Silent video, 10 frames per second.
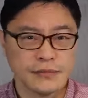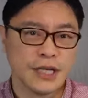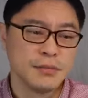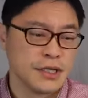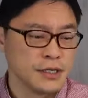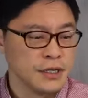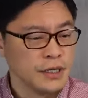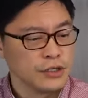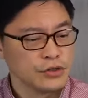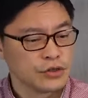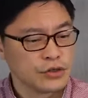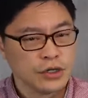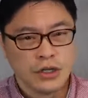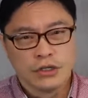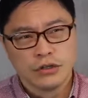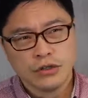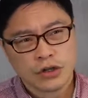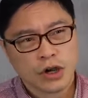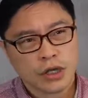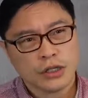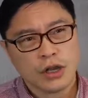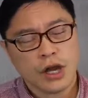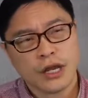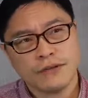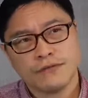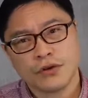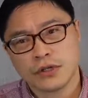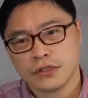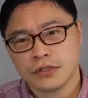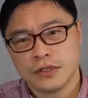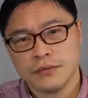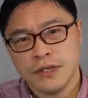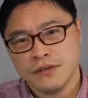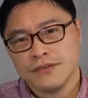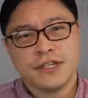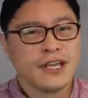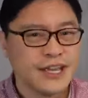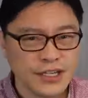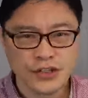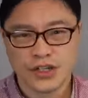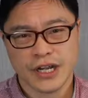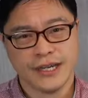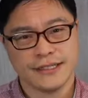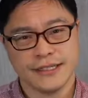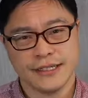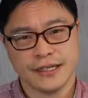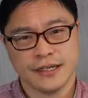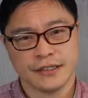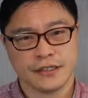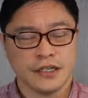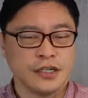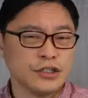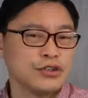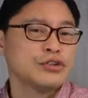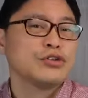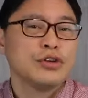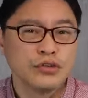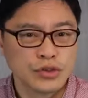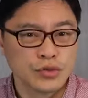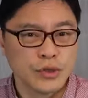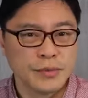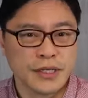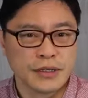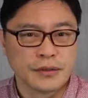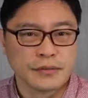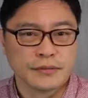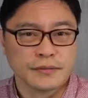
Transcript: Maybe you could look online for some vacation ideas. You can go swimming.